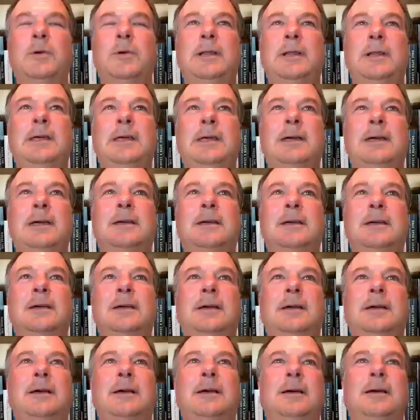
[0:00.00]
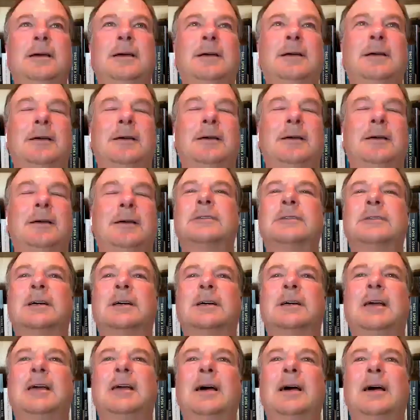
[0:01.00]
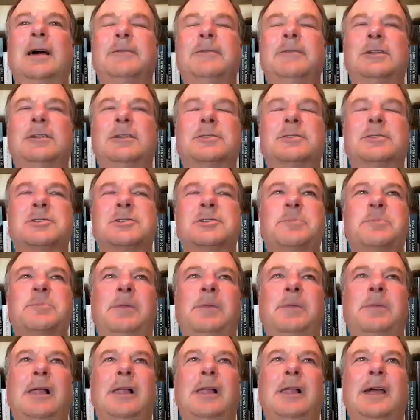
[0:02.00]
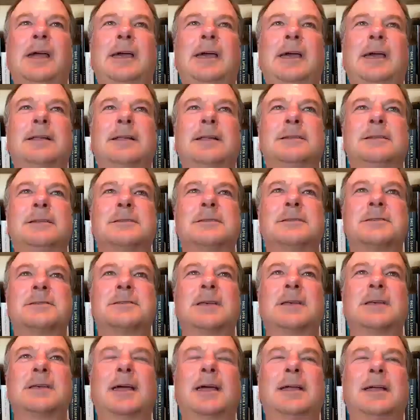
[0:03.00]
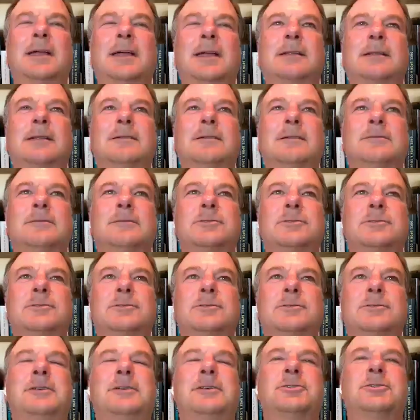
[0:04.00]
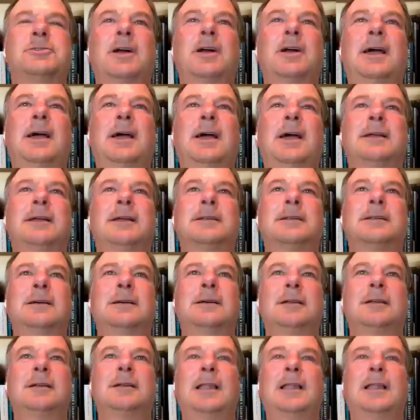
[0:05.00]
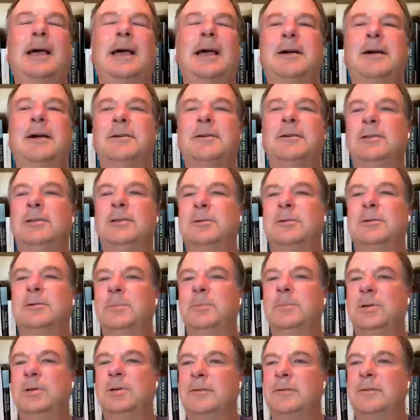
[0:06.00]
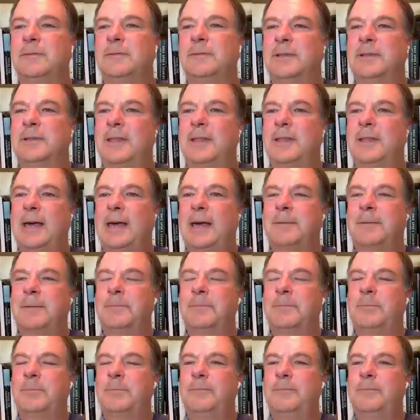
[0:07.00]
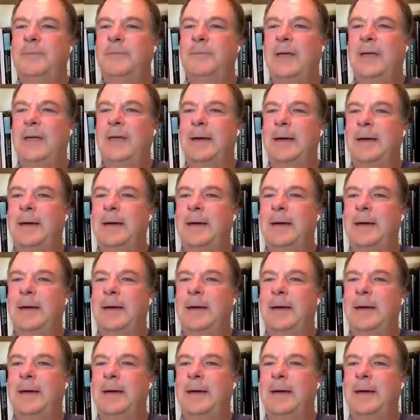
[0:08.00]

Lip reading: I'm riffing off the governor's plans and changes and trying to allow you to move to that part if you'd like to.